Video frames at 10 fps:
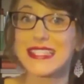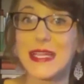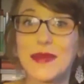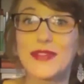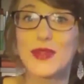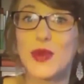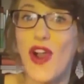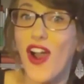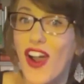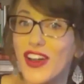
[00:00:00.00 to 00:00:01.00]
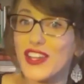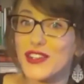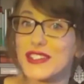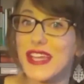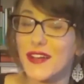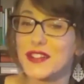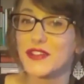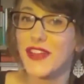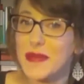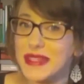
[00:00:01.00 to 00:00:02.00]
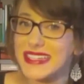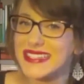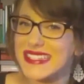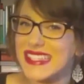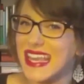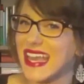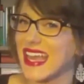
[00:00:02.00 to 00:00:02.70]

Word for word: Some of you call yourselves feminists